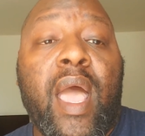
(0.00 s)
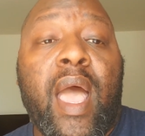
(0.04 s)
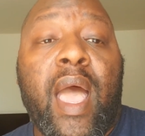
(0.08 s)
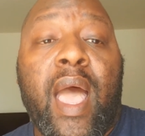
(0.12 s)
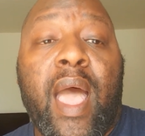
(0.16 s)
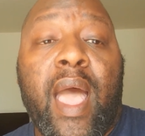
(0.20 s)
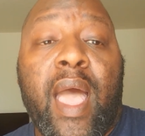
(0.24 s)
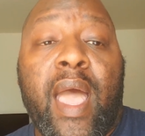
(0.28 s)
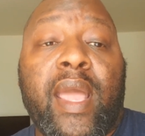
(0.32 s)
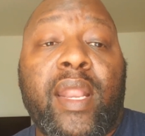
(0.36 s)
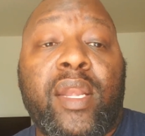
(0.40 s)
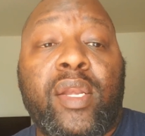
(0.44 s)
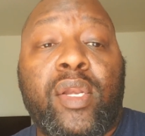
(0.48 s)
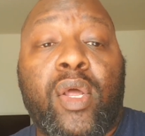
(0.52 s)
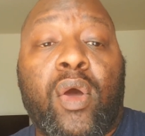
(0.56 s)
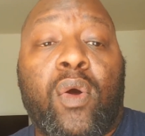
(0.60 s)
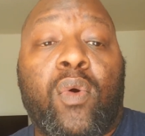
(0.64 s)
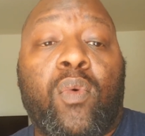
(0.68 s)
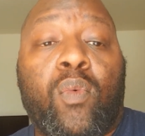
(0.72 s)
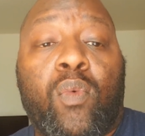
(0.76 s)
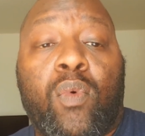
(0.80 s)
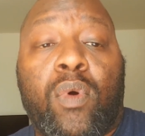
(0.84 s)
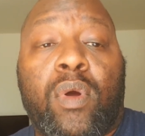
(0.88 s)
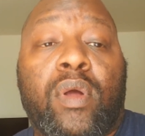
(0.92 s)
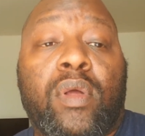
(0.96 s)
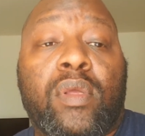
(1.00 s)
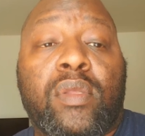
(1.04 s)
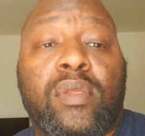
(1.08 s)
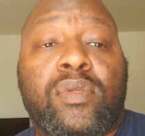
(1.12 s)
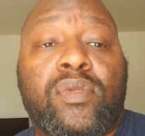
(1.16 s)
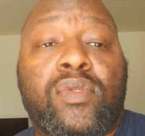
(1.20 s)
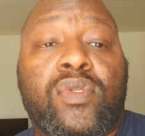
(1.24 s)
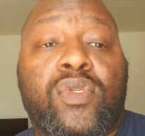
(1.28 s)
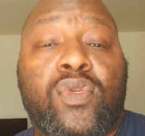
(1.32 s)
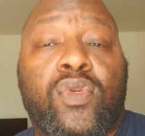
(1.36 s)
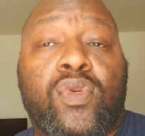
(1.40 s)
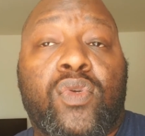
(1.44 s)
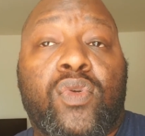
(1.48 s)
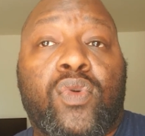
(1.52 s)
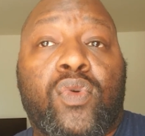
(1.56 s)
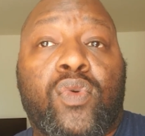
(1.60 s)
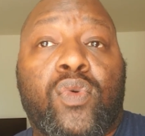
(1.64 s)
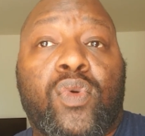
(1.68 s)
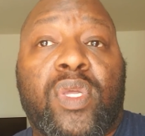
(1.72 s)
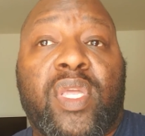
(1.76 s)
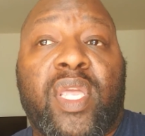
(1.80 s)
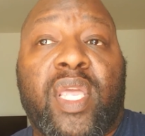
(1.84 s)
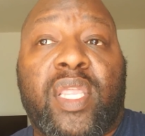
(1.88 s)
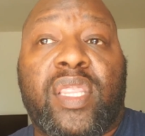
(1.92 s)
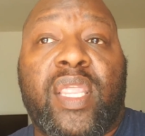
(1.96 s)
I don't want to
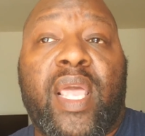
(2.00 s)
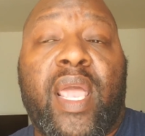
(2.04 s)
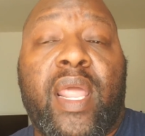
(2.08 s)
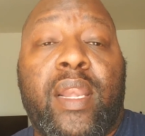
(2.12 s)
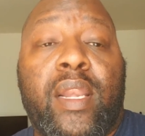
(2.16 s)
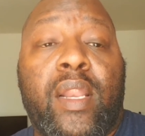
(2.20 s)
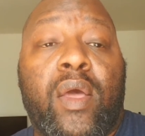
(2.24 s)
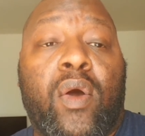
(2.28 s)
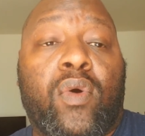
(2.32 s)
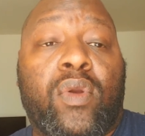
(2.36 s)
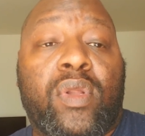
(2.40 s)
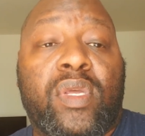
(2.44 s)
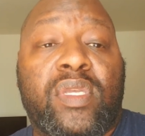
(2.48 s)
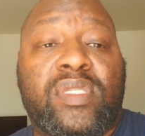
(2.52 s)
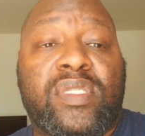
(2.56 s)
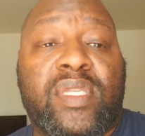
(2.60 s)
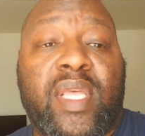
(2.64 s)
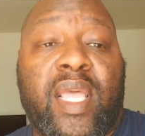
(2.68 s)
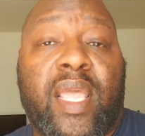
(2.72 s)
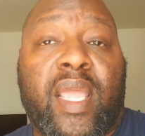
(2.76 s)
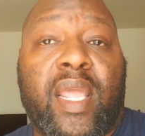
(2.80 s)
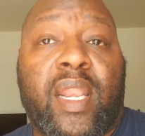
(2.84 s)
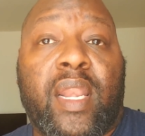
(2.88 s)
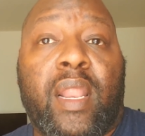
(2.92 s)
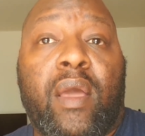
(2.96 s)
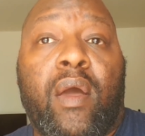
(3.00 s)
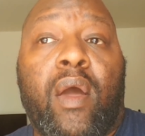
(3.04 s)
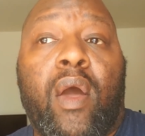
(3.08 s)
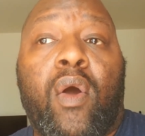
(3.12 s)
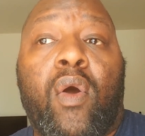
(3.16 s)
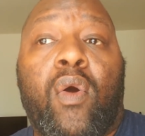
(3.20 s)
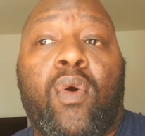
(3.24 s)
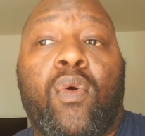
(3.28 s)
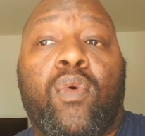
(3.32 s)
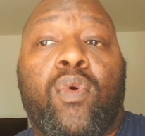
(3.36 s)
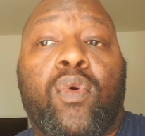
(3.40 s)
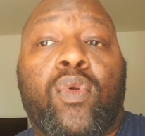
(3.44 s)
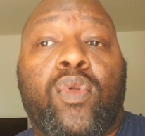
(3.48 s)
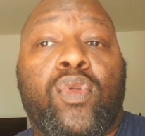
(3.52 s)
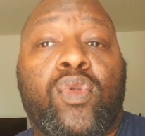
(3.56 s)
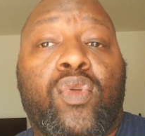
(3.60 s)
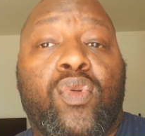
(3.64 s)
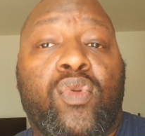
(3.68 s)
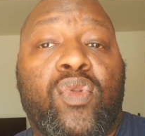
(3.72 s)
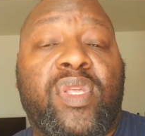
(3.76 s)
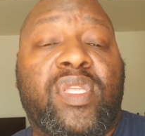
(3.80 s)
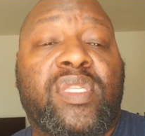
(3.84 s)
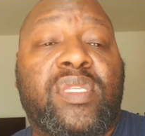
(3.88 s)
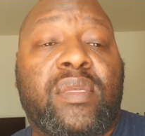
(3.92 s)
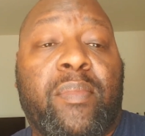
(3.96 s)
get that notice saying, oh, you
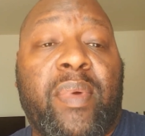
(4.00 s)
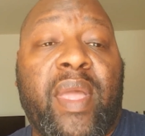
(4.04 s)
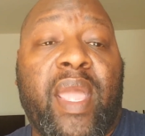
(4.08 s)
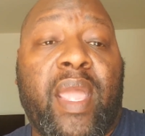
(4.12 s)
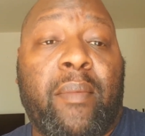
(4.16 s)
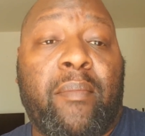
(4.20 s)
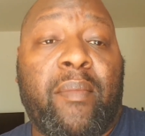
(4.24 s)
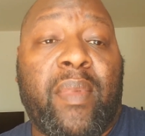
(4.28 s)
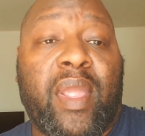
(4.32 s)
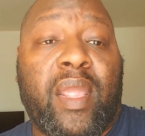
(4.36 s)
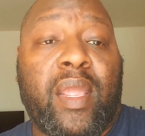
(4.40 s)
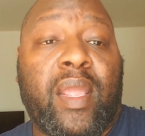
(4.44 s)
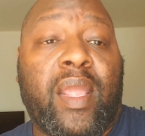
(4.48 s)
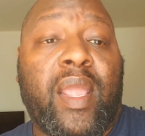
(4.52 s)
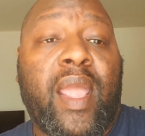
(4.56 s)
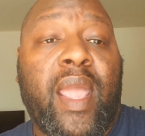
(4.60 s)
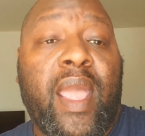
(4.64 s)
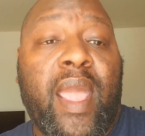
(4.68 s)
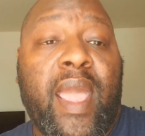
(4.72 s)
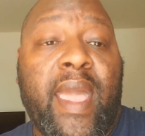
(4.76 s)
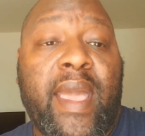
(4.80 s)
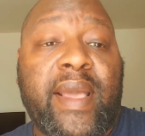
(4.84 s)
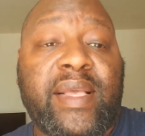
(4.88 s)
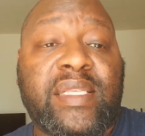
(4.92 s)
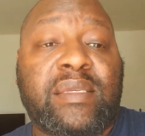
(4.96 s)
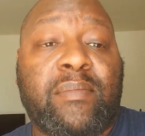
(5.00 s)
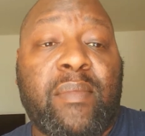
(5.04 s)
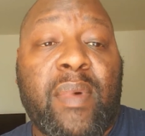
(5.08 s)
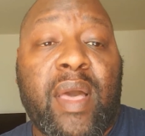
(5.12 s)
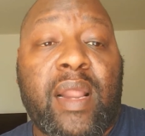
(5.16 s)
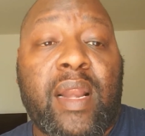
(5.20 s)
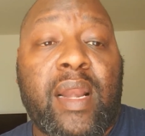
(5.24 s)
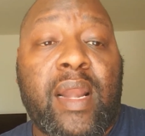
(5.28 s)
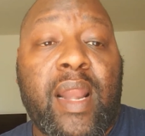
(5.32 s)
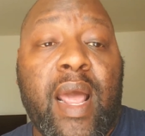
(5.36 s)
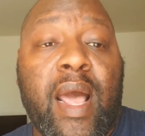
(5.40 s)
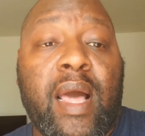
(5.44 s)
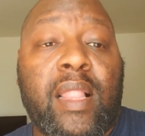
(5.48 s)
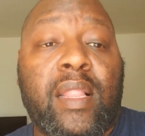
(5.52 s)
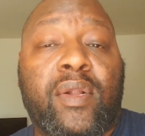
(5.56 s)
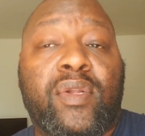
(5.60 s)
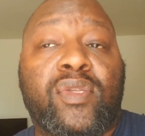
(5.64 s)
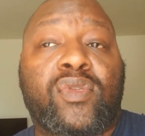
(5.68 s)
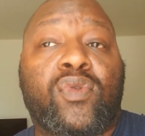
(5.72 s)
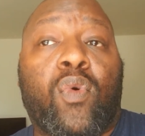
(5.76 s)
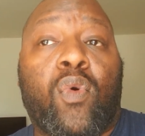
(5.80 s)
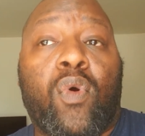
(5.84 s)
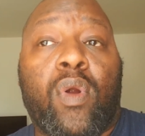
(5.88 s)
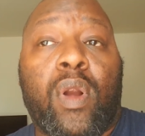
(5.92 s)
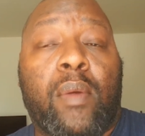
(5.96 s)
need to pay me X amount of dollars
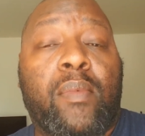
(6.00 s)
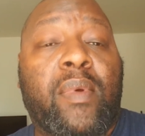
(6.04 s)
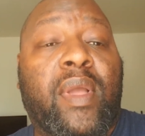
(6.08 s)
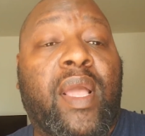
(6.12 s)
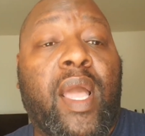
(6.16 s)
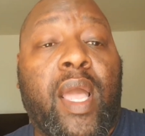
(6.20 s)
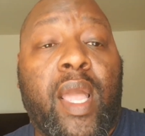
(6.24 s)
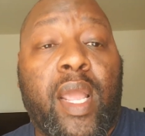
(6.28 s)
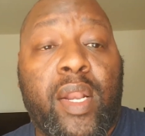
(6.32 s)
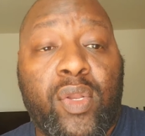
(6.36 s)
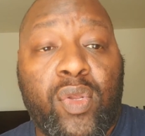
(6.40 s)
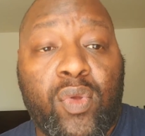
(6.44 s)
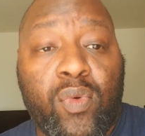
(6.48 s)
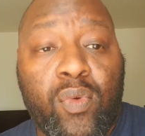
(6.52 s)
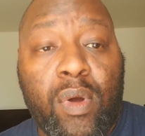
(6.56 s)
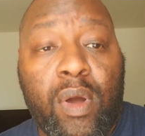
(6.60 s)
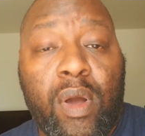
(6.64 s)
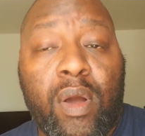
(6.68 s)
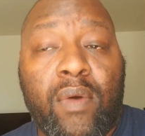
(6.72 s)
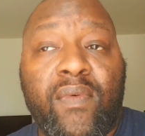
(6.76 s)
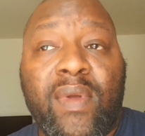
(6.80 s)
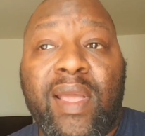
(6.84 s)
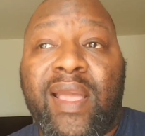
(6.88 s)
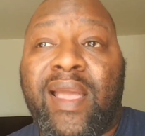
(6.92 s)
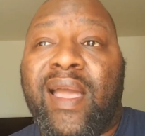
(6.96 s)
or I'm cutting you off.